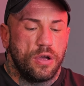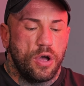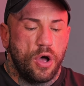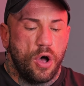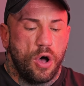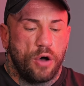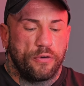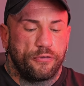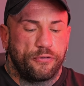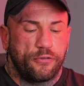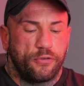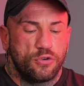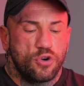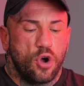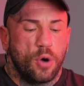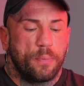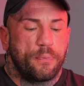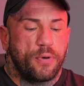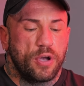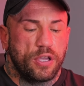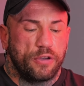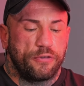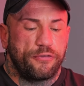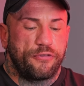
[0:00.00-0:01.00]
of
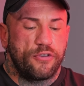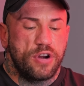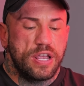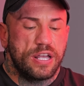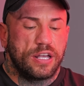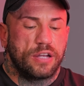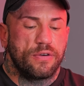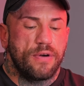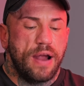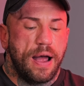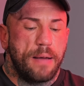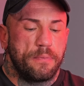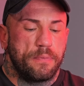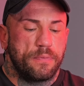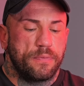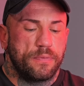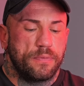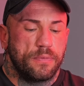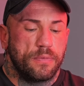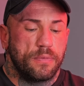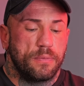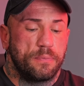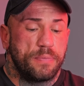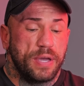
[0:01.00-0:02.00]
0.3 gram
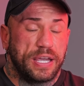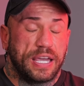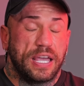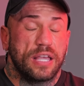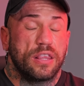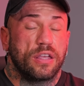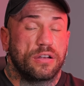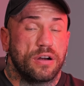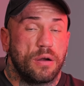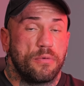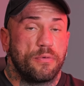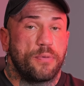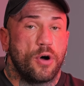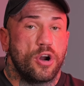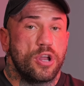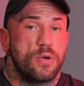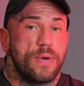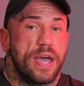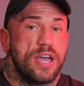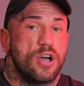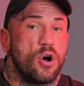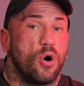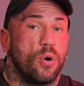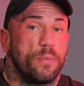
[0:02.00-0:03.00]
per kilogram of body
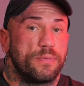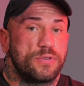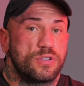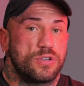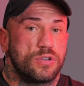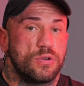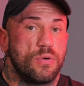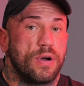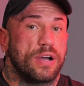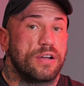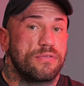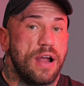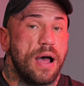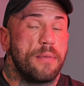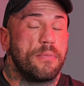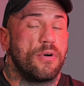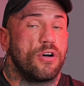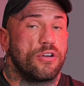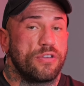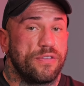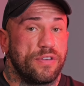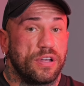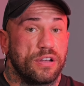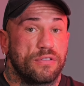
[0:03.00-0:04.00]
weight up to a gram
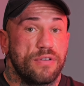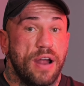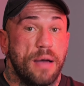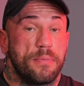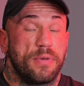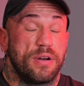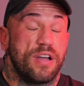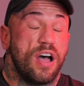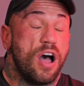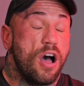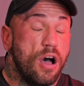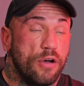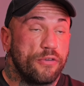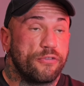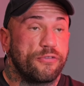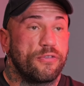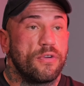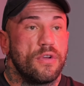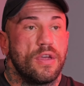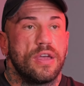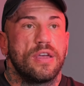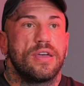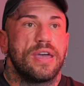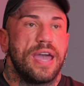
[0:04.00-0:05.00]
or even gram and a half
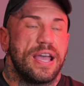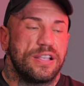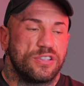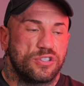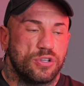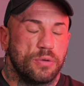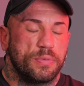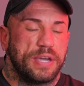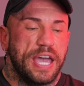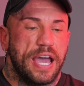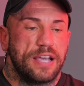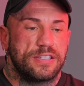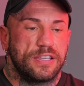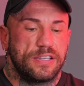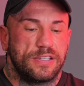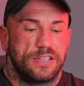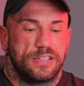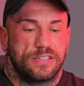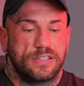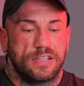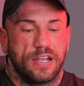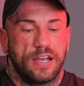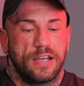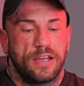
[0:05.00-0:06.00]
in some cases
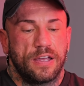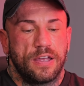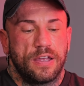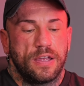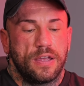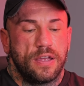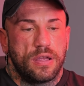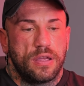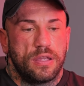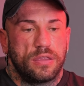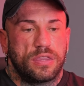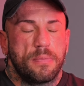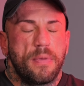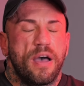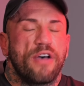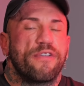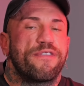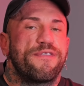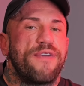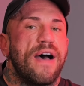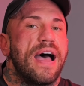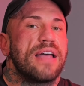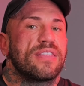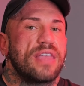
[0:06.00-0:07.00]
is that the amount
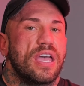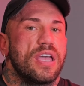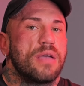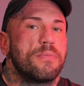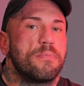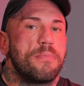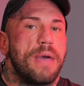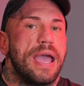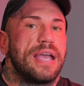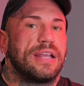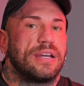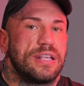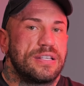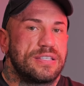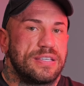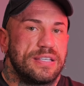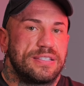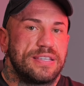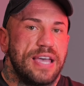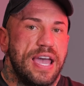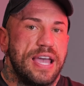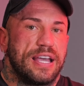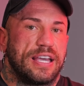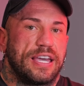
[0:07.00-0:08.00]
of fat that you may need to
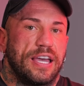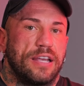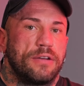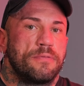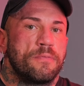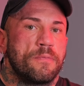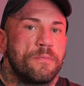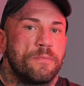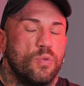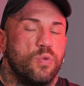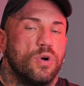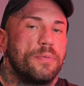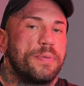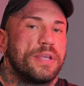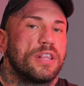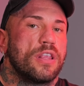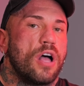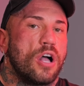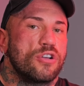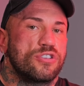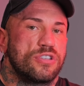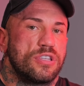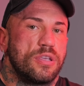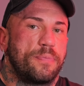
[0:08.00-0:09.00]
take in will be
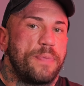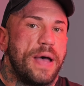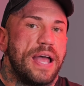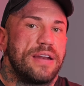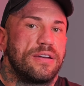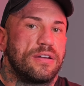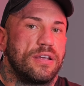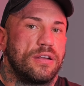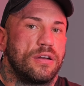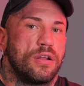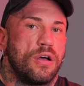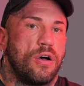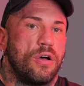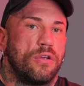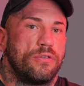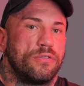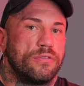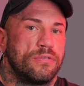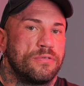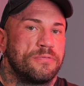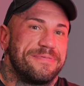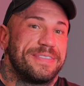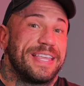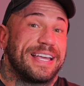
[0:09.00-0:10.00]
largely dependent
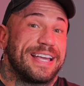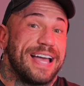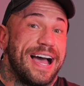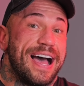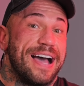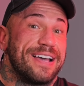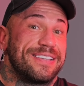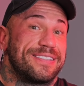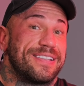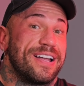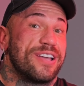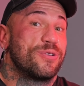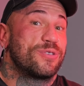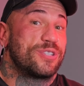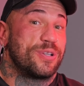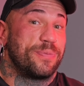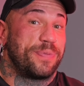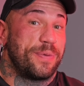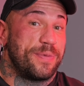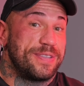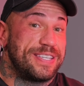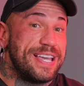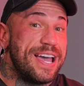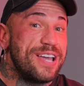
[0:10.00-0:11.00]
on the guys that use
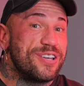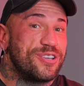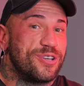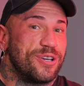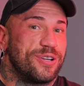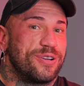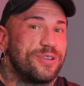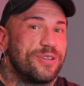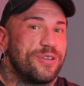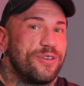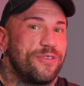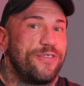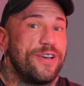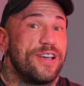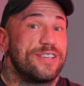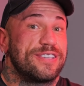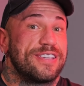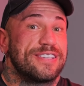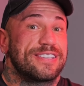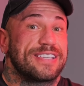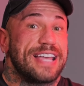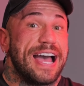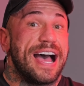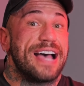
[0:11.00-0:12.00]
supplementation
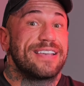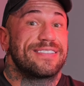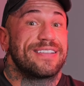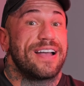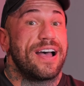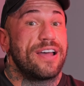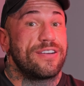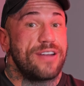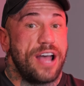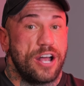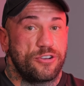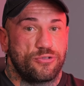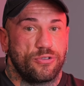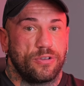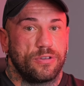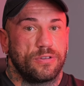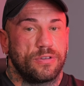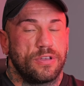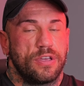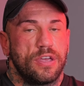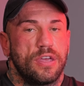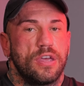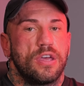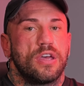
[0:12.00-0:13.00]
versus guys that are
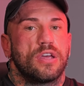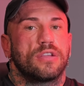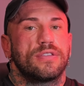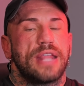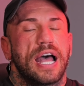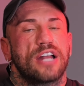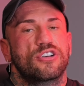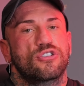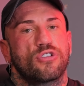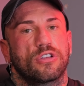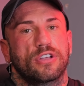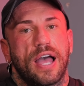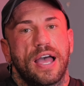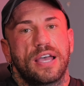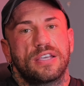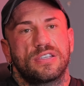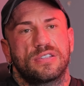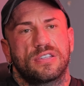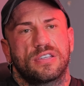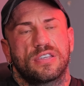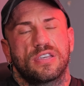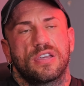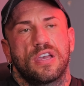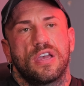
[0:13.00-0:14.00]
natural. Natural
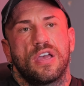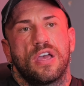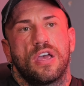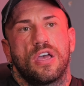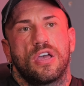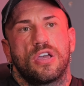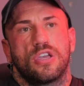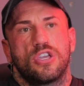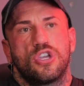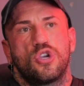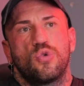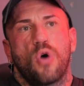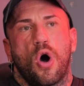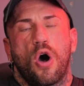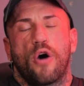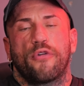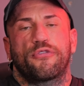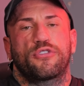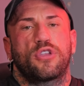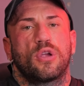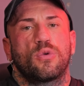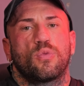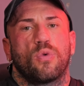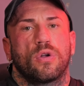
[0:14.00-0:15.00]
guys, you
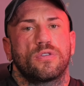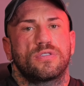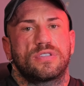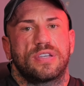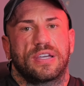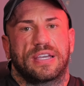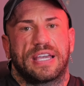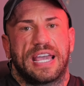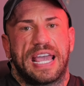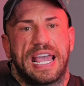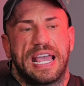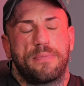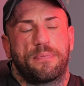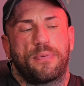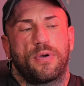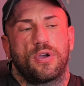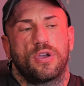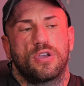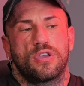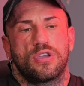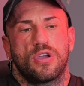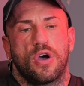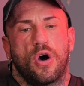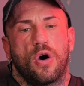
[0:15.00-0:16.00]
often want to keep
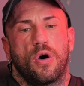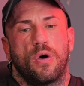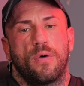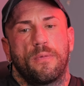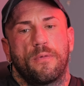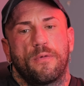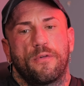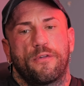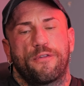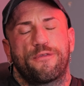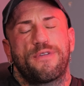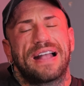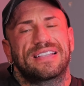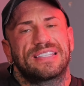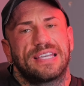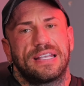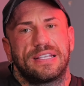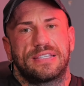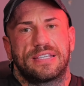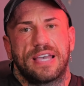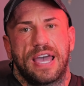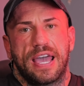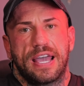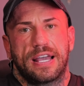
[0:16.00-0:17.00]
your fat
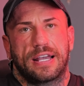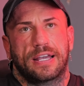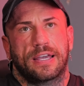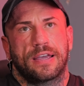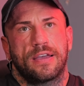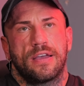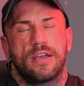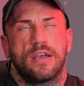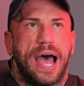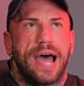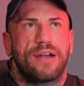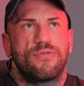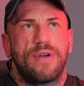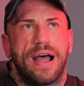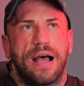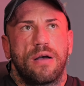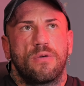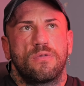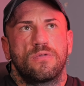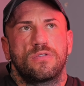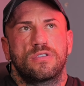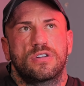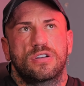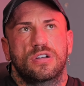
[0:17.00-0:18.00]
intake
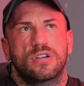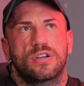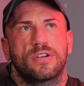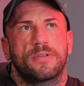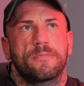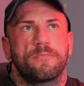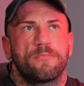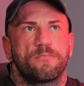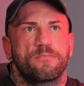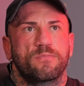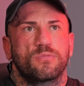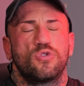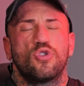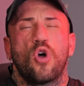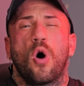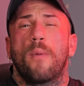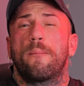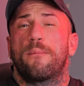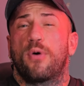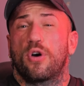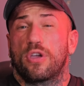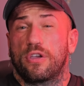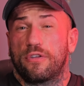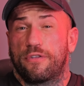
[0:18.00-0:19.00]
around
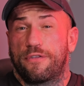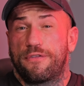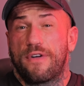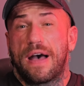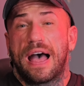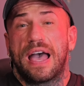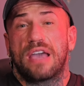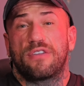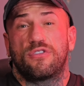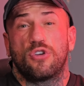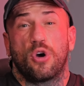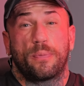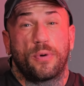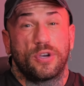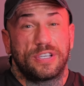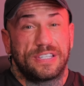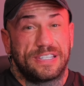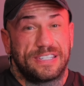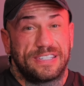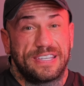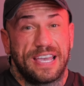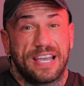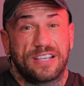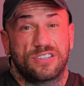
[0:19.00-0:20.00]
0.5,
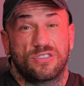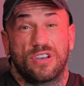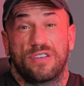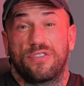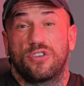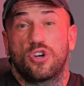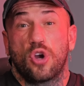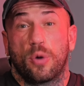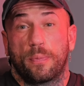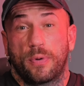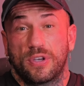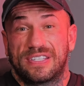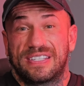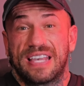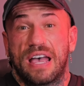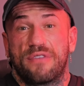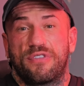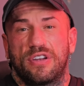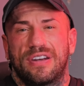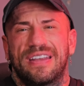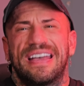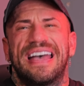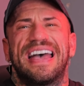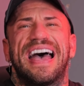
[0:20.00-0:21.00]
0.6, or even
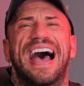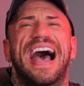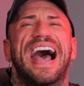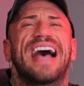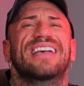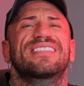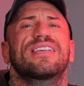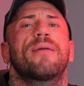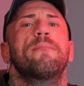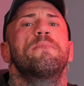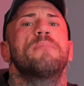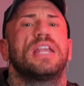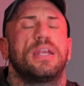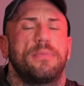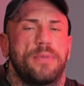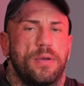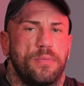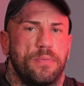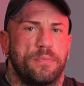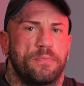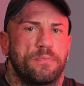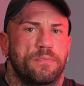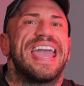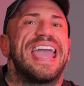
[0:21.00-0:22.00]
0.7 as a
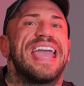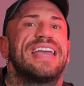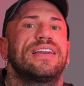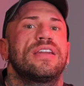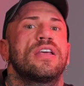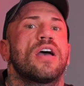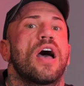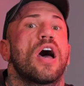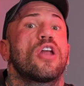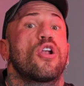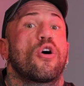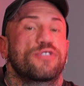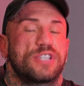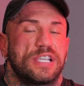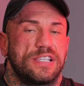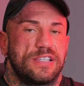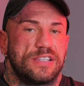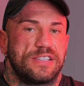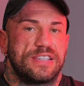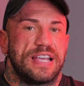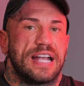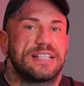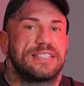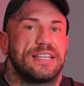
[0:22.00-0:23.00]
minimum in an
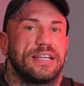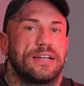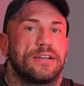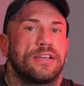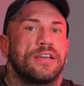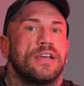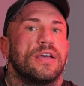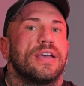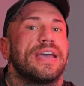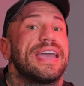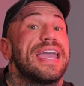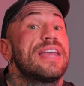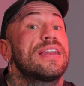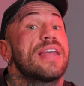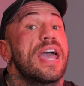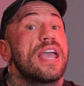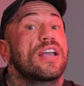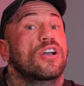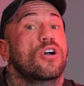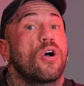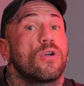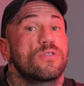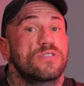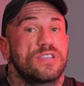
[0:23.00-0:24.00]
off-season setting. In a
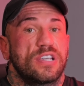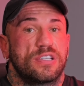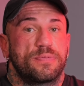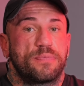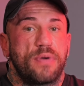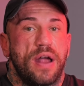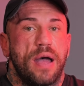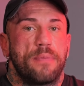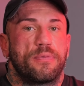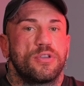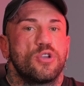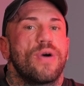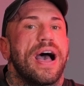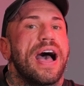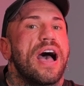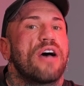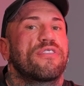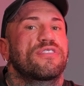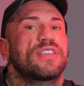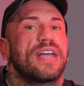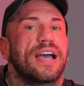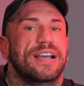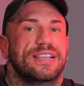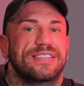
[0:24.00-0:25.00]
contest prep, you
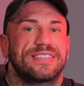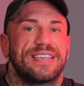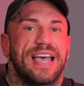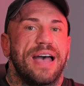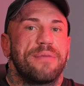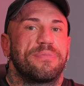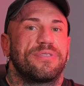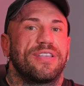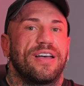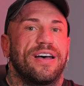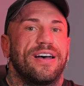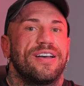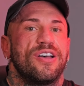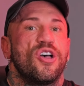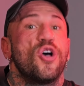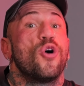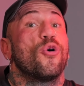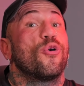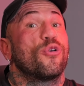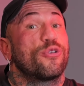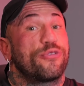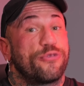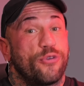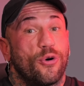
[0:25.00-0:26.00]
have to accept that,
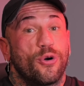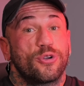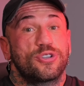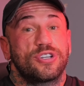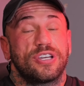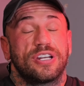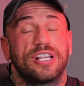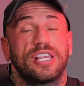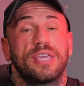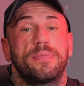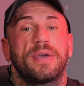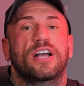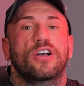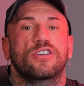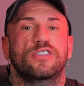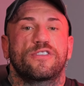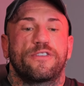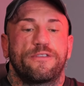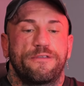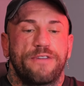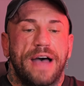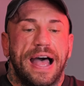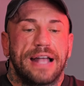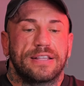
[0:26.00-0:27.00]
unfortunately, because
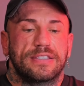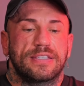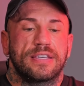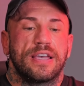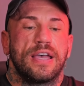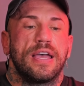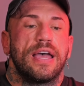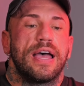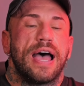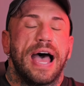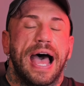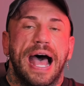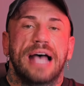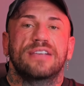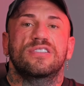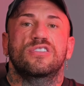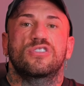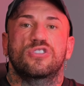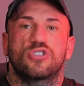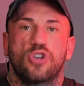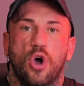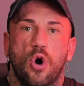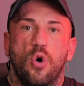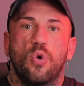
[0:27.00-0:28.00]
fat has
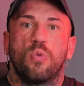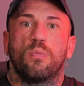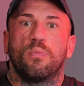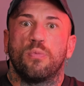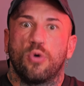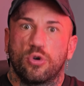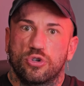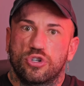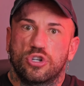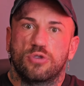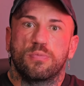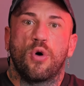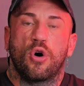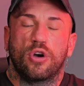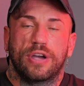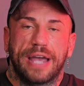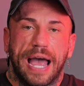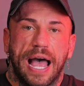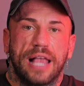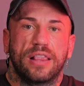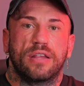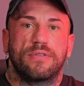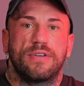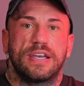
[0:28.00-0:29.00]
so much more
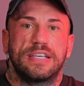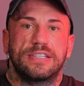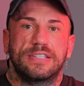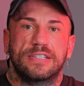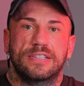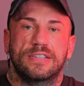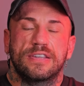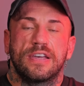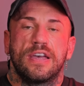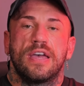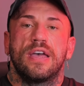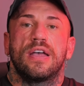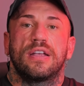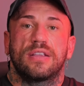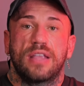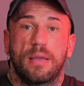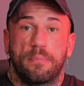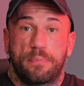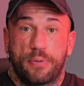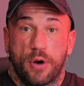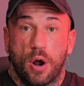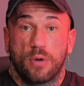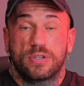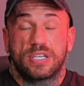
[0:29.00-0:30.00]
calories
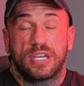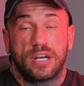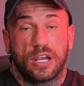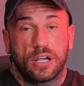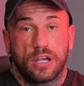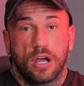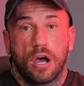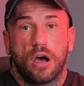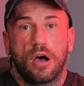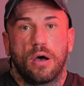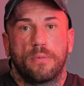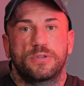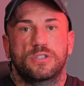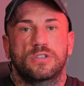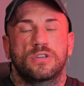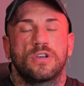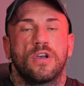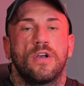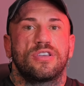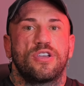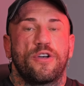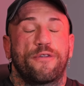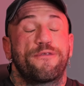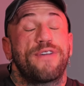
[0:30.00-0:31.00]
than protein and carbs,
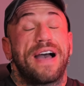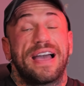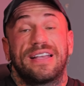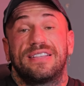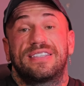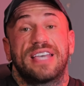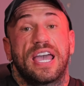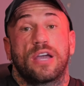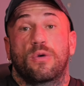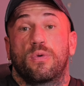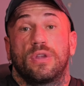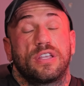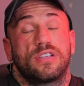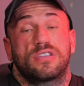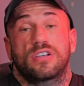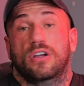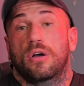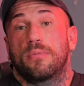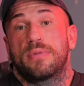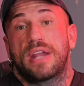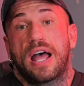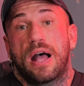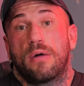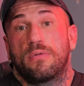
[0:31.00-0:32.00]
your fat intake will need to
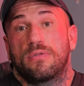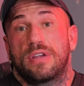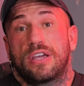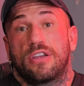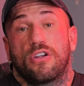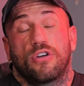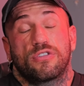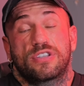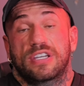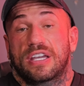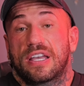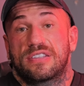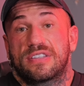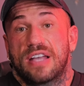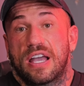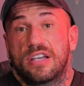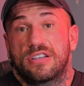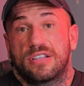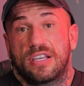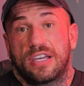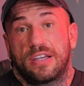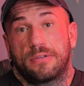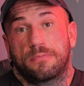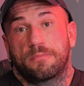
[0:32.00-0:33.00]
come down in order to get
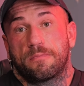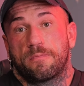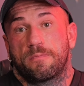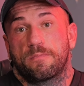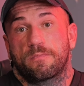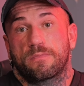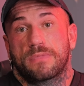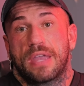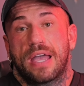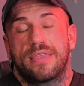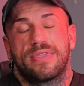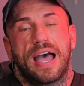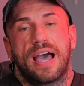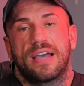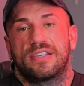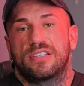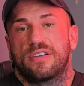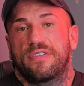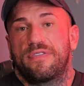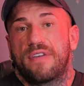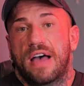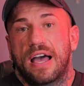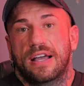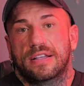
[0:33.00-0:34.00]
stage lean. And that is
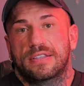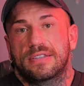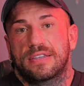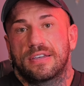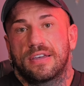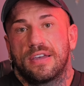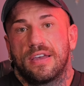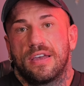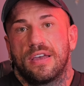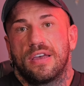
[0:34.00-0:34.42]
a fact.